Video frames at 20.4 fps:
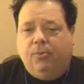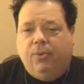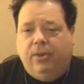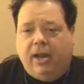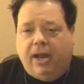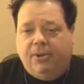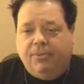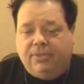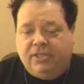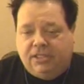when
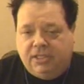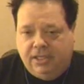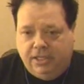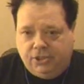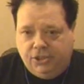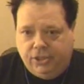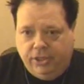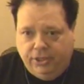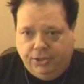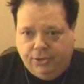I was
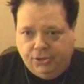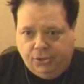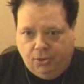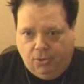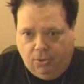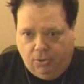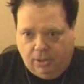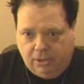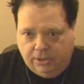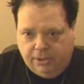6 years
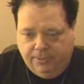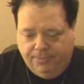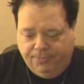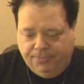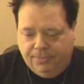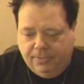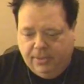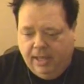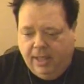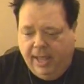old,
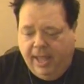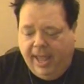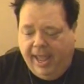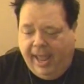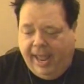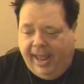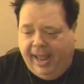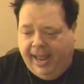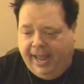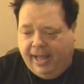
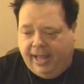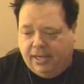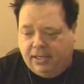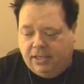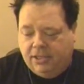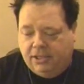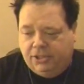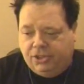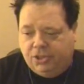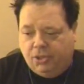
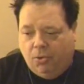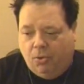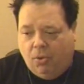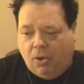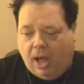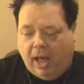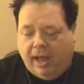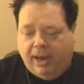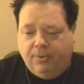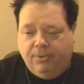and so
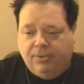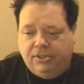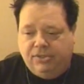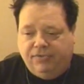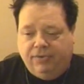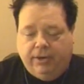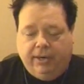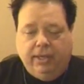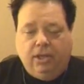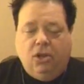I was
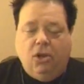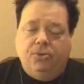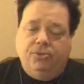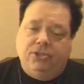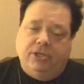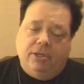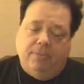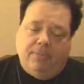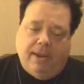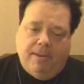very close
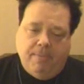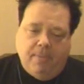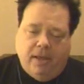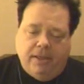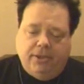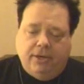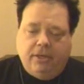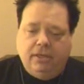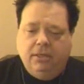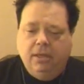to my
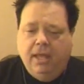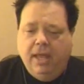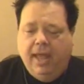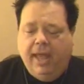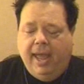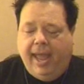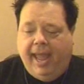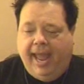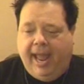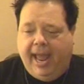mother,
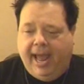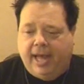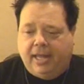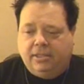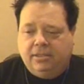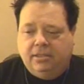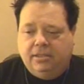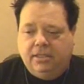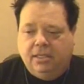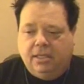
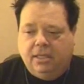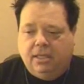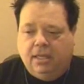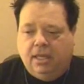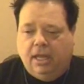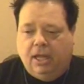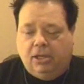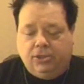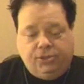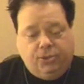and
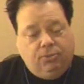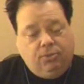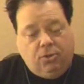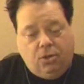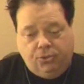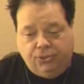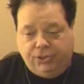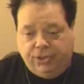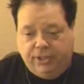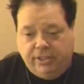also
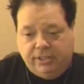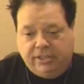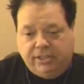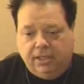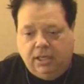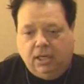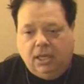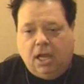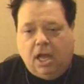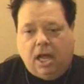close to the
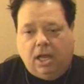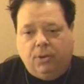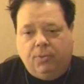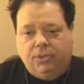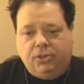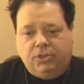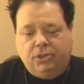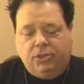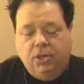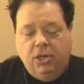synagogue,
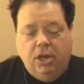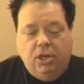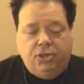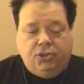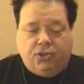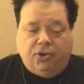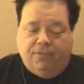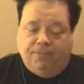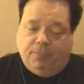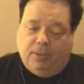which
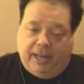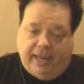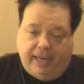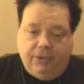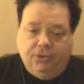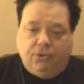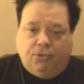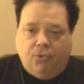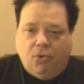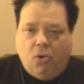sort of
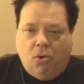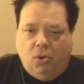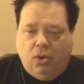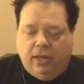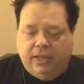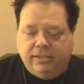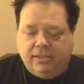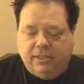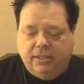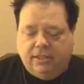played the role
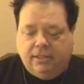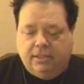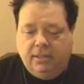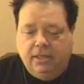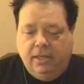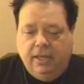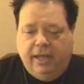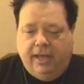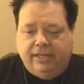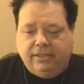as a
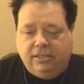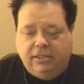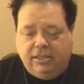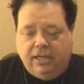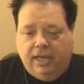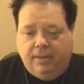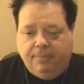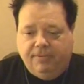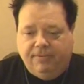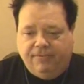
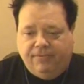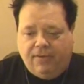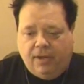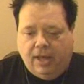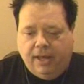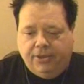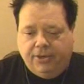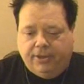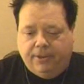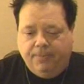type of
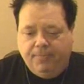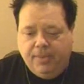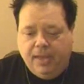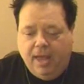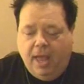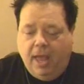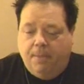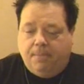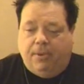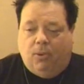father.
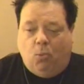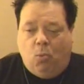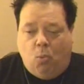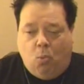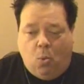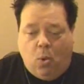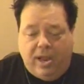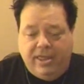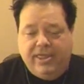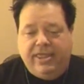But
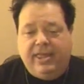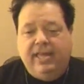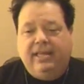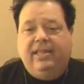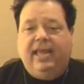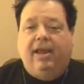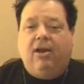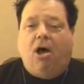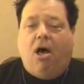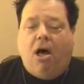one thing
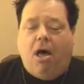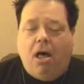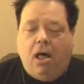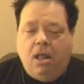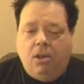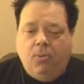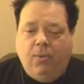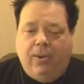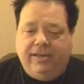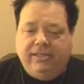that
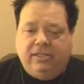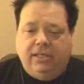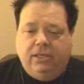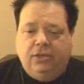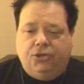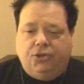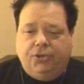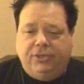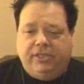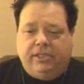always
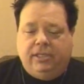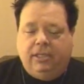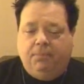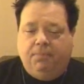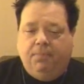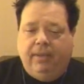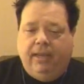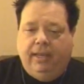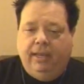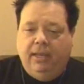interested
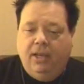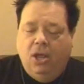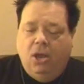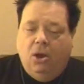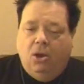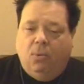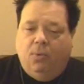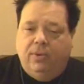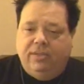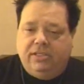me
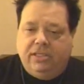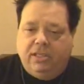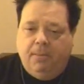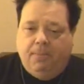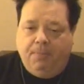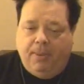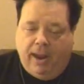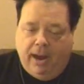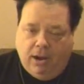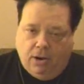was the
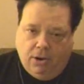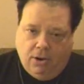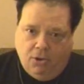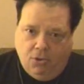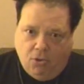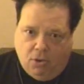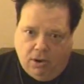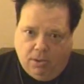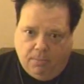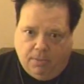
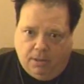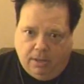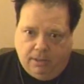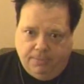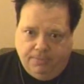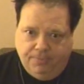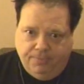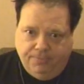paranormal.